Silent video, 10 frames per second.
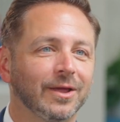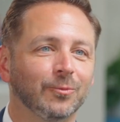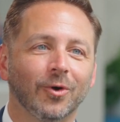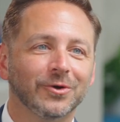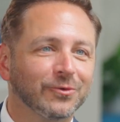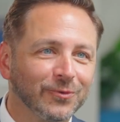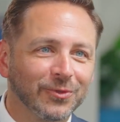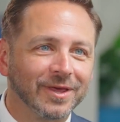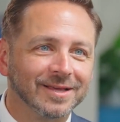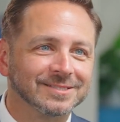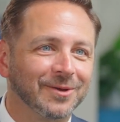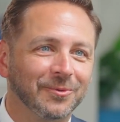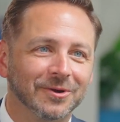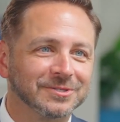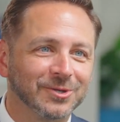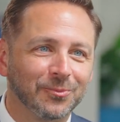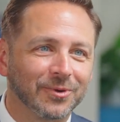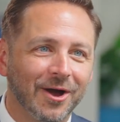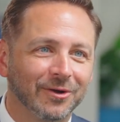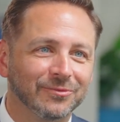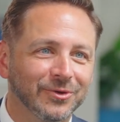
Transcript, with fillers: and wonderful things, and we are so proud of